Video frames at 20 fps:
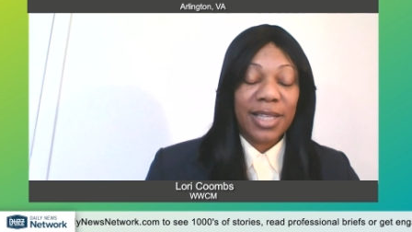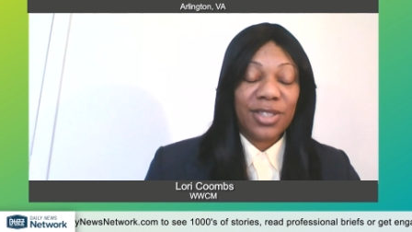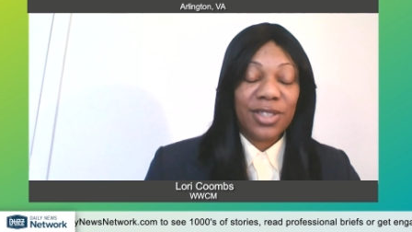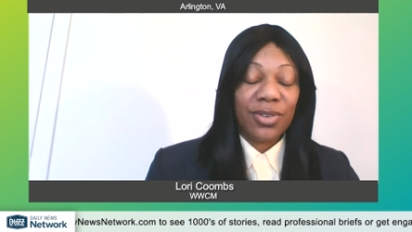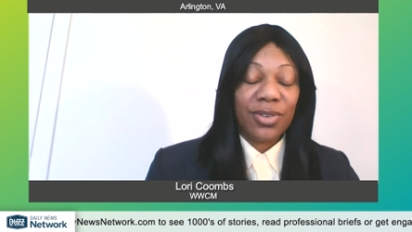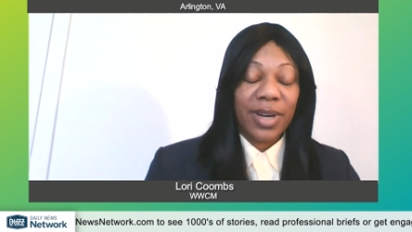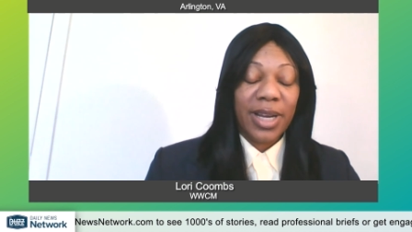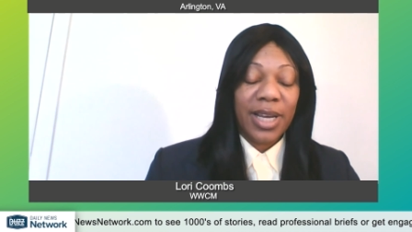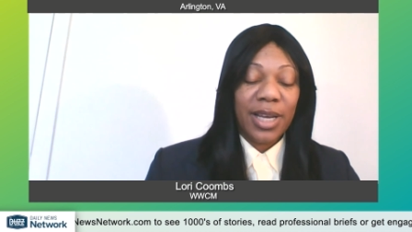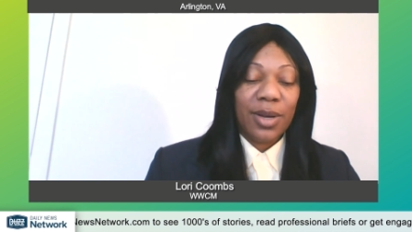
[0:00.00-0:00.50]
a
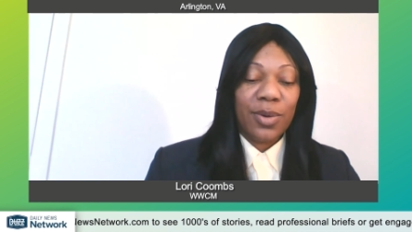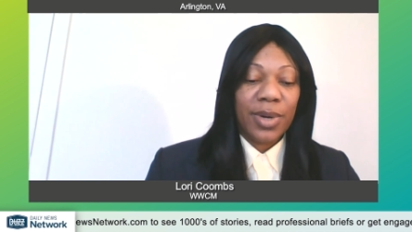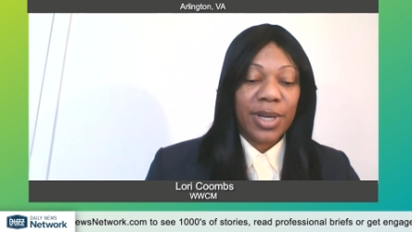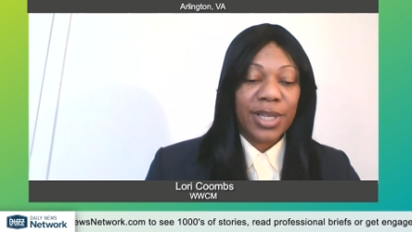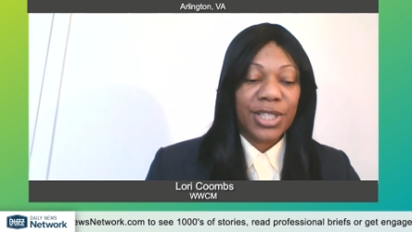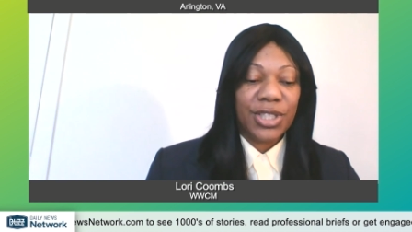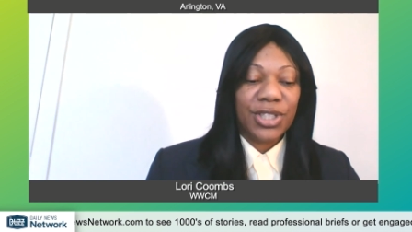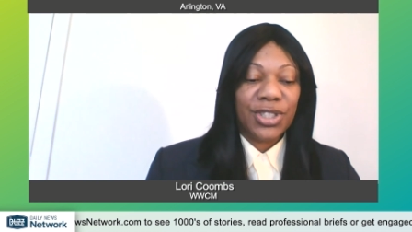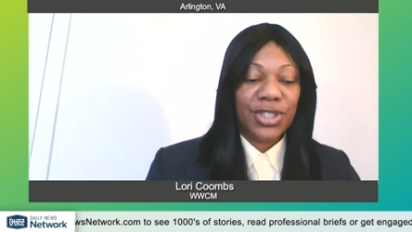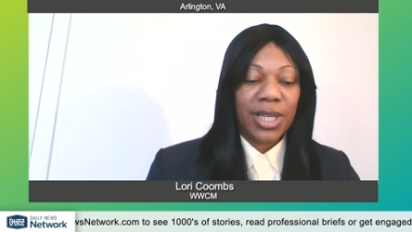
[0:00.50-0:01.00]
great
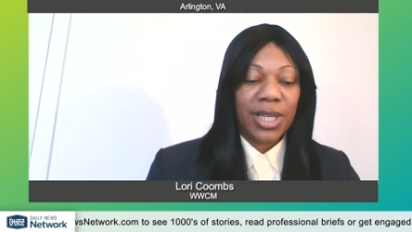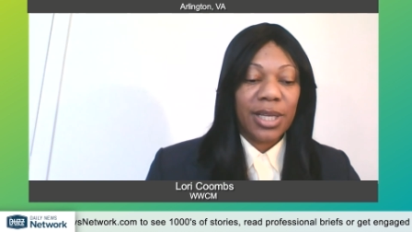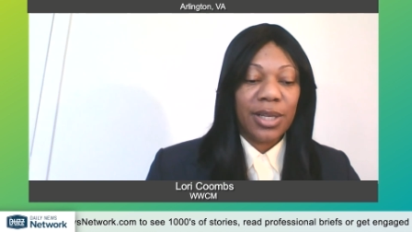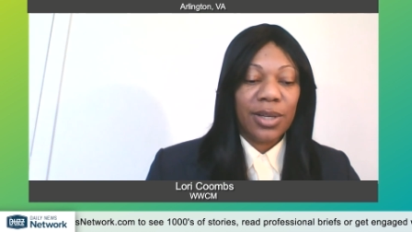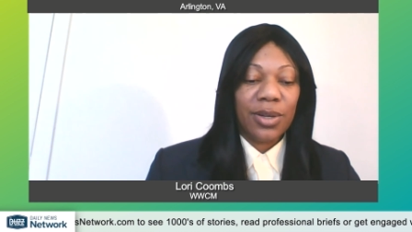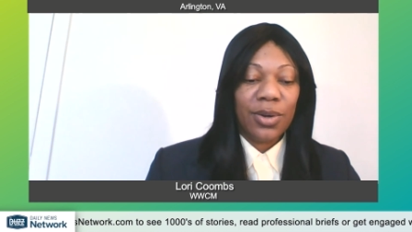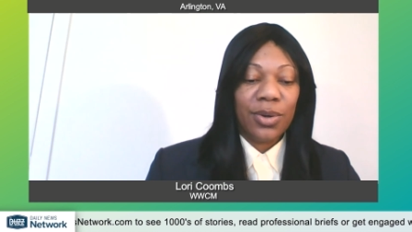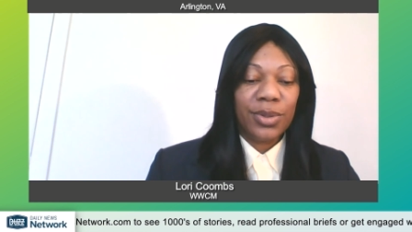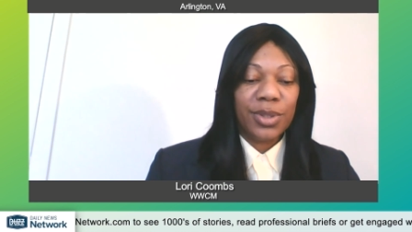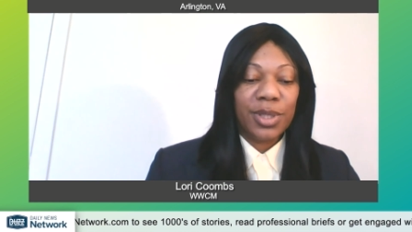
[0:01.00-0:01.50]

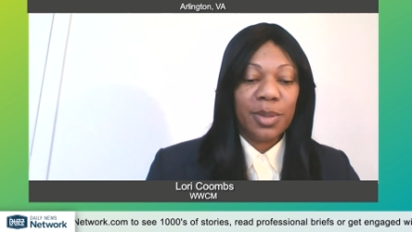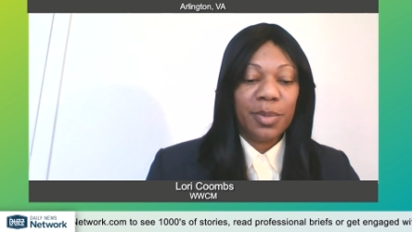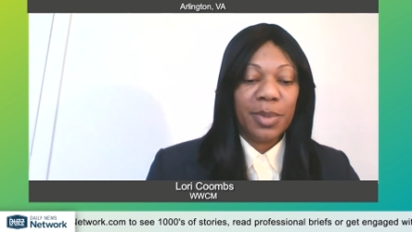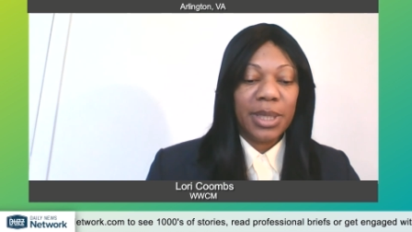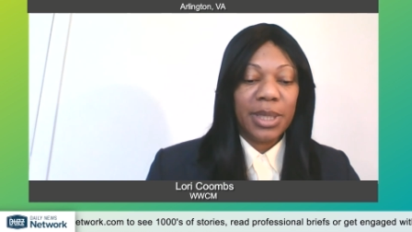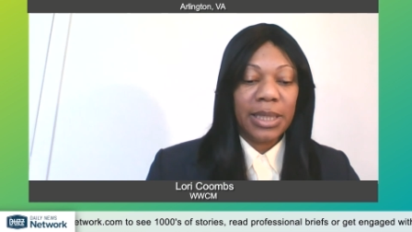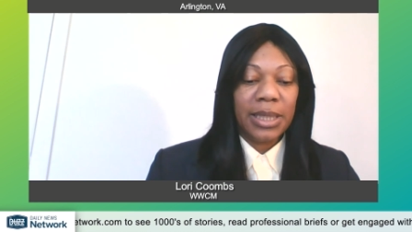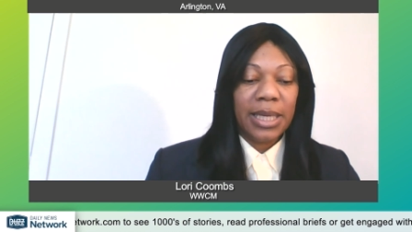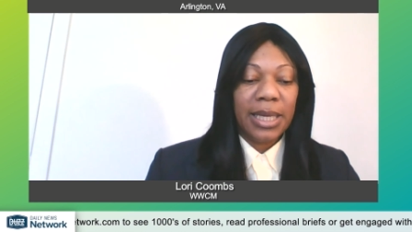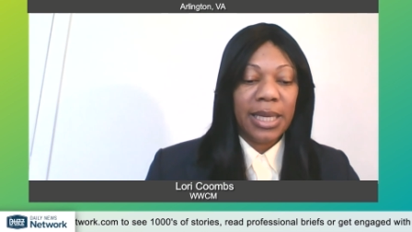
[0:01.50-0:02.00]
question.
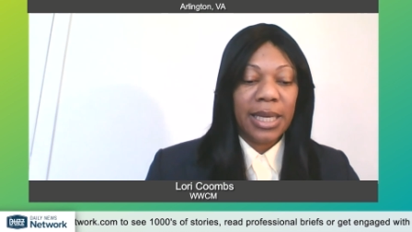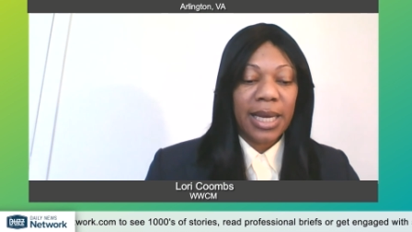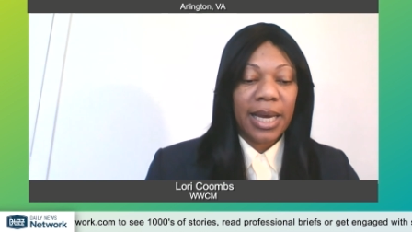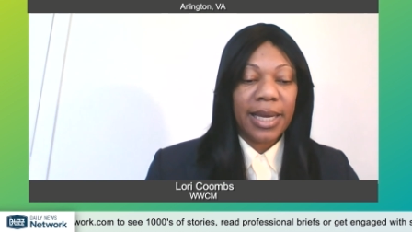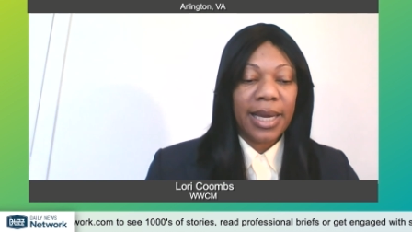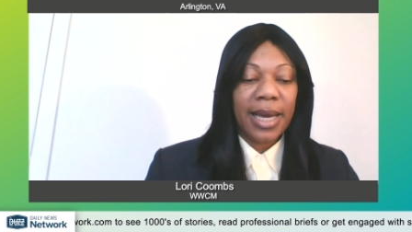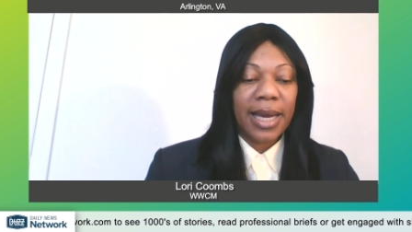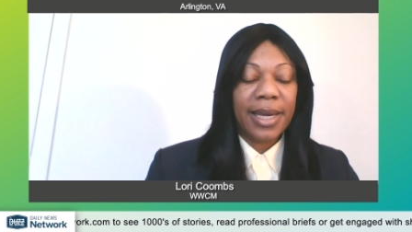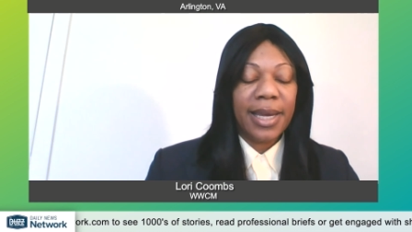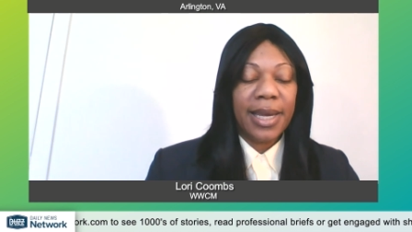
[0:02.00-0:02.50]
Ultimately,
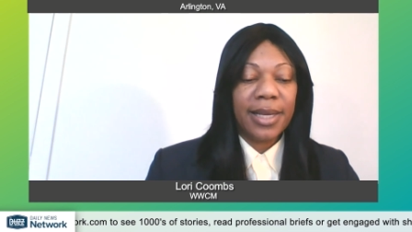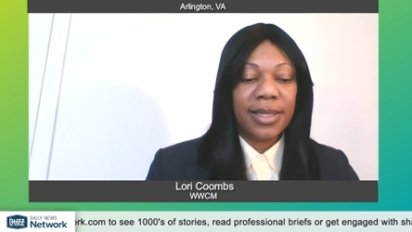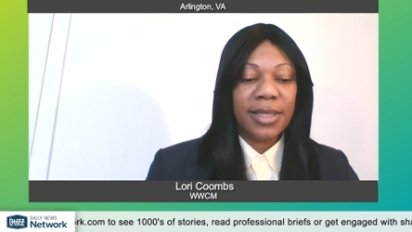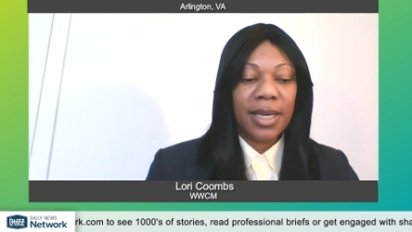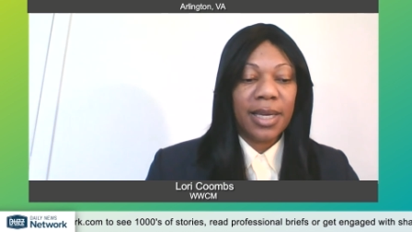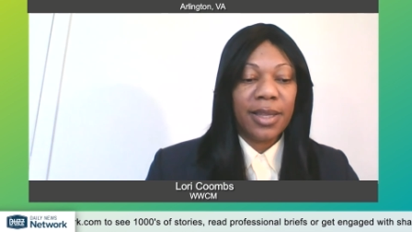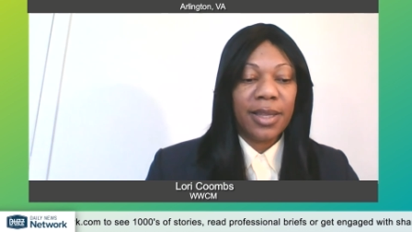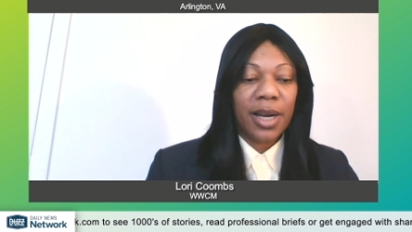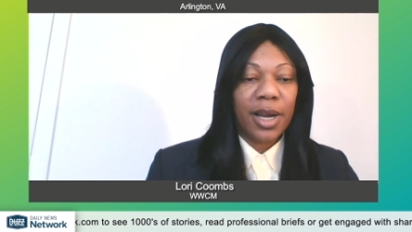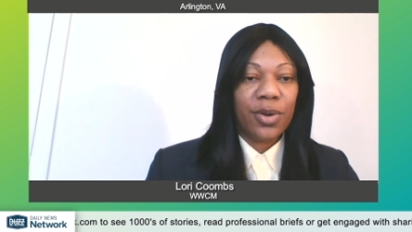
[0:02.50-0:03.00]
I can't
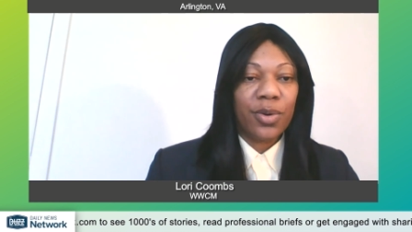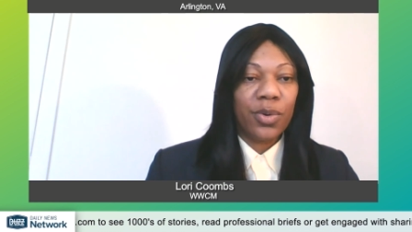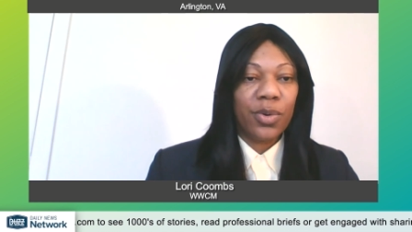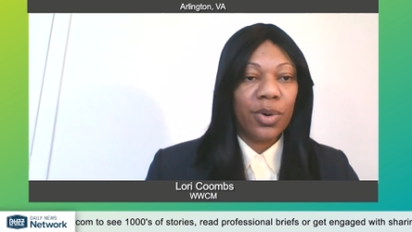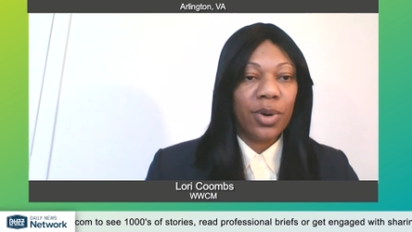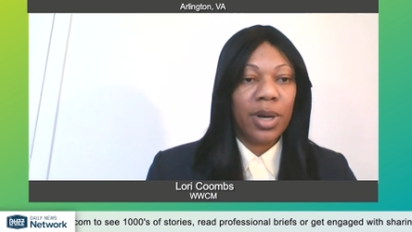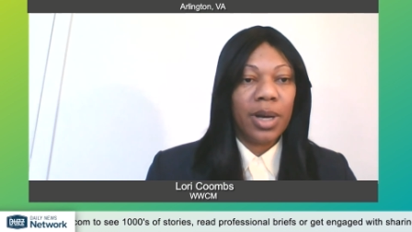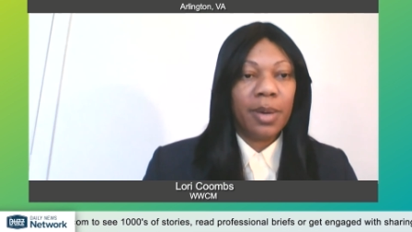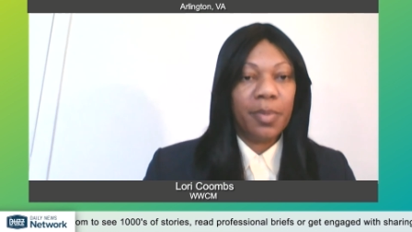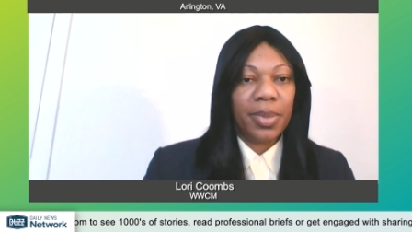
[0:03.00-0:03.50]
say that I
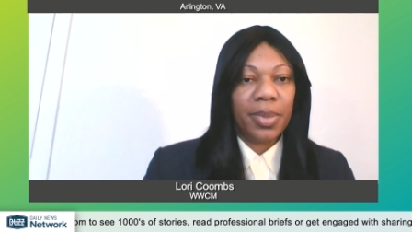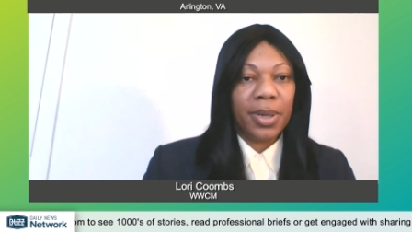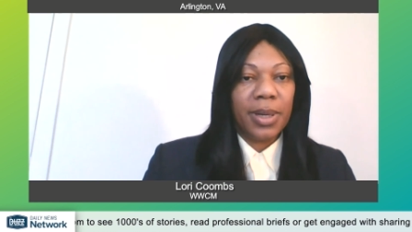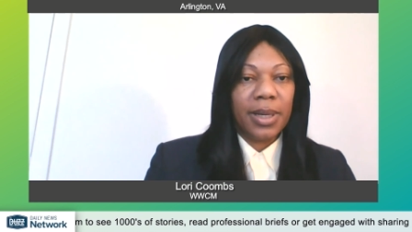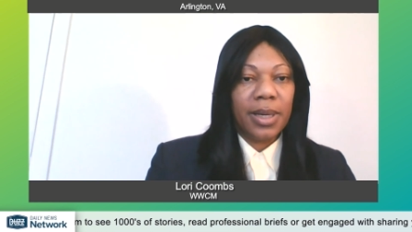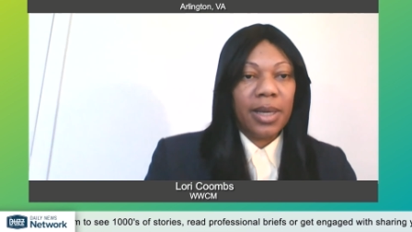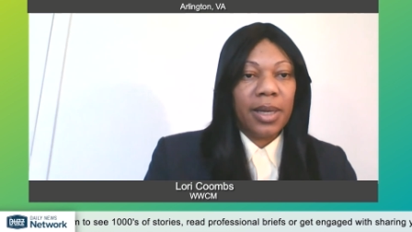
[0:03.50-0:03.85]
grew up